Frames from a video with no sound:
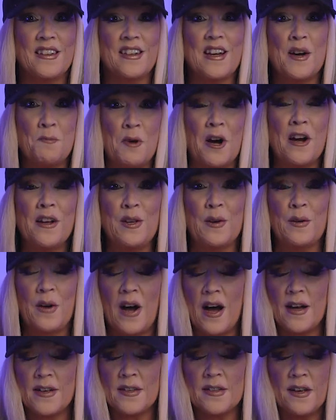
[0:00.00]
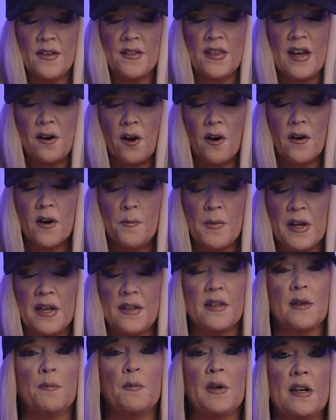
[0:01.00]
Come on, you guys, they are
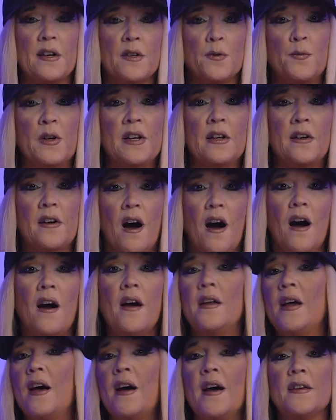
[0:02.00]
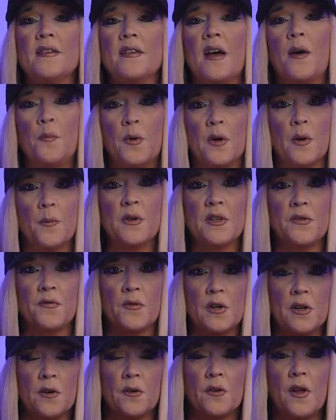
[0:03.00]
amazing because when God has a purpose
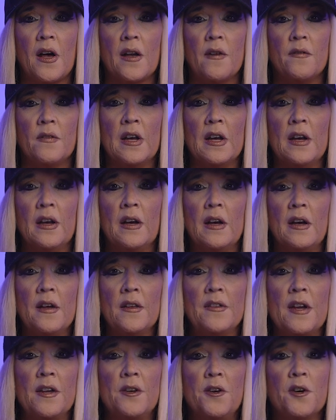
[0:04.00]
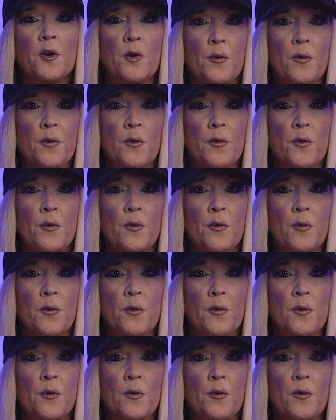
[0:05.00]
for your life, then you're